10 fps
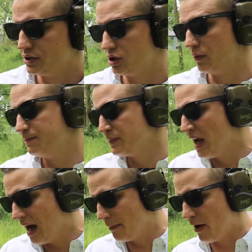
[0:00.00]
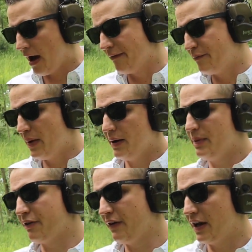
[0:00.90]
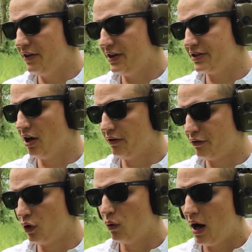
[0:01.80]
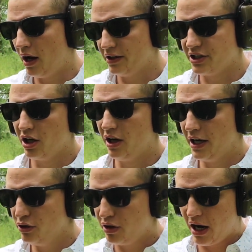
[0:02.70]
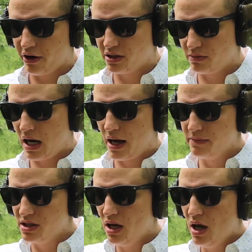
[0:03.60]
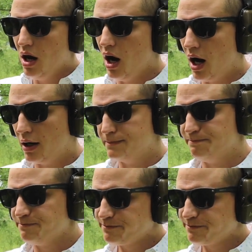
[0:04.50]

So I've been a big fan of this gun for a while. It's a gun I do carry sometimes, and